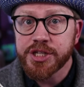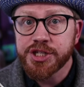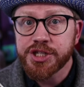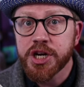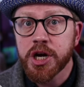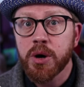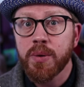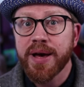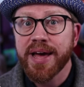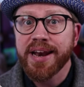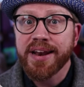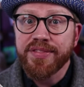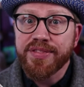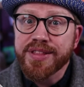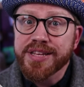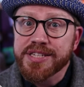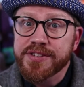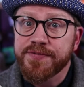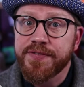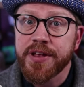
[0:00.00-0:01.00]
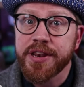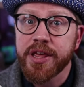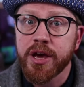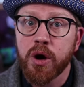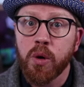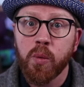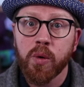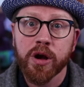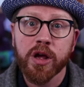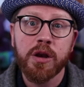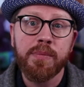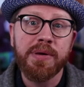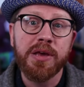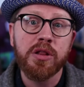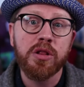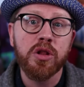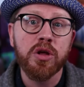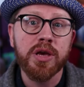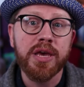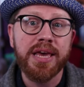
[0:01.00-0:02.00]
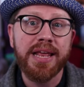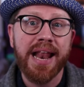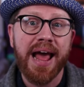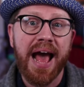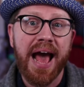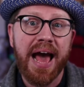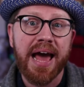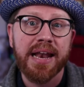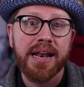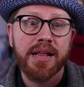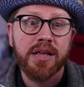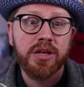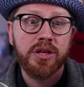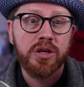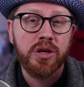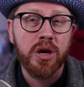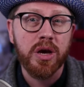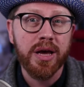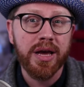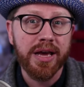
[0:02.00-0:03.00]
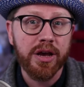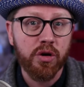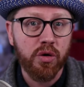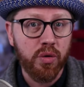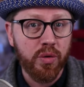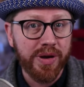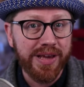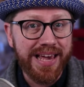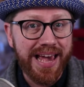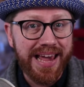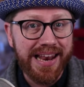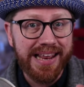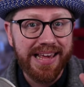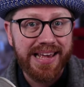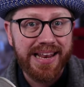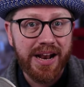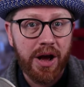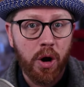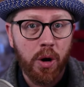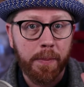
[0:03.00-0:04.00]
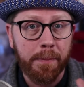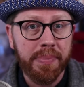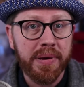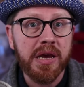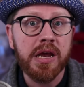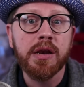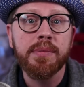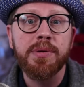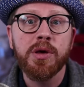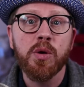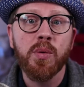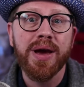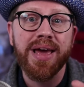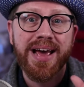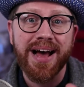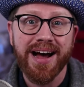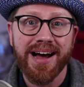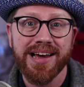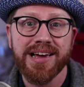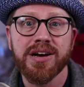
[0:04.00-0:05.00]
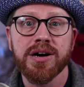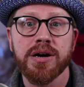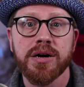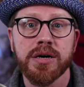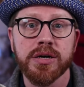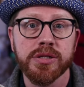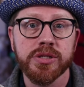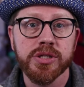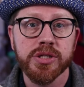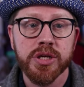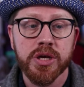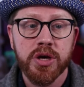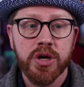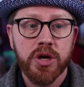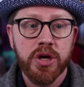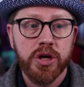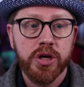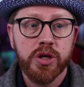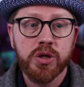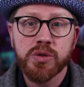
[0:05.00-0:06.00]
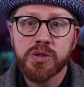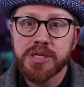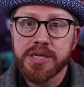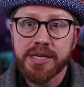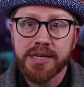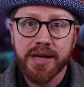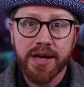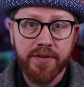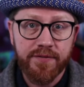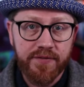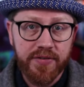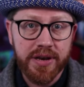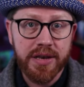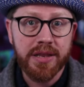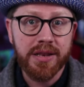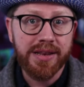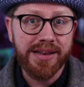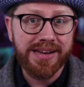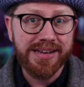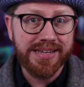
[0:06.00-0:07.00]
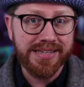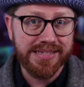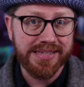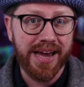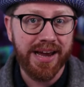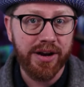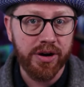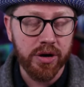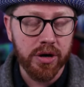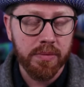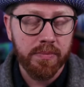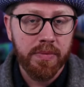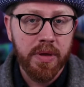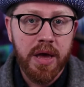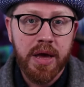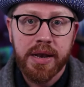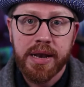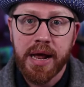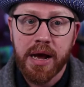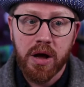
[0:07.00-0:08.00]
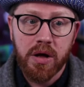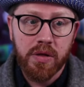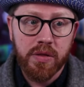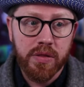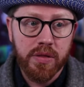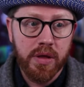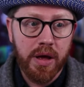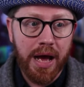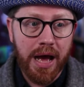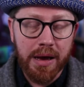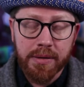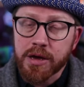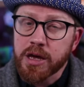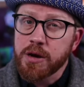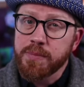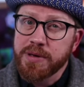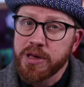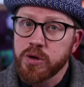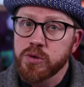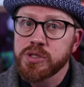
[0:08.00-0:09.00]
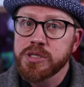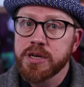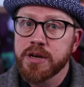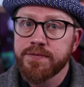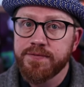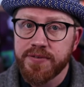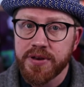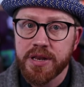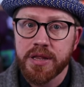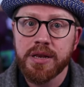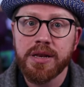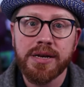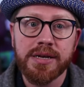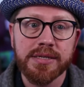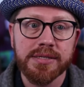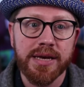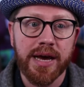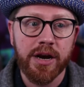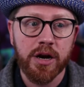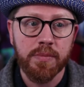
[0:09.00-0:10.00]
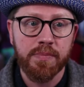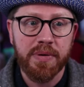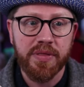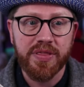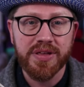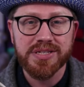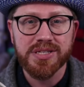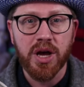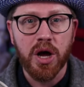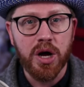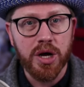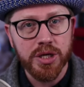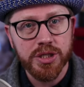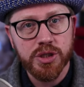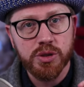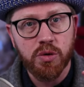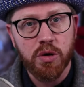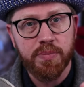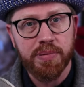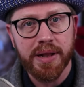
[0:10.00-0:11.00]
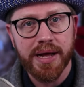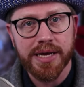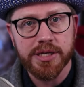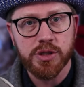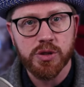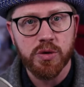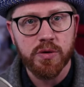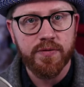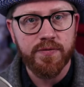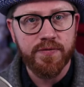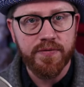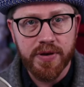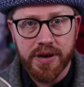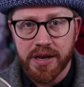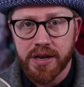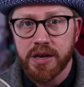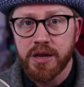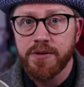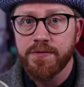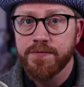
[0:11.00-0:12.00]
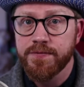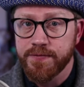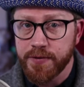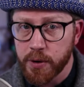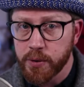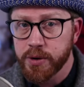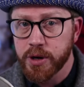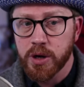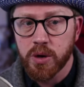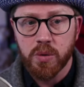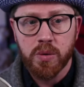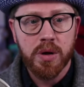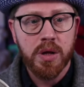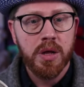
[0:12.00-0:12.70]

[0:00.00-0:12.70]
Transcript: Joe, and in this video, we're gonna be looking at creating our PWA icons using Affinity Designer. Now, I'm gonna be using Affinity Designer, but this also applies to Affinity Photo.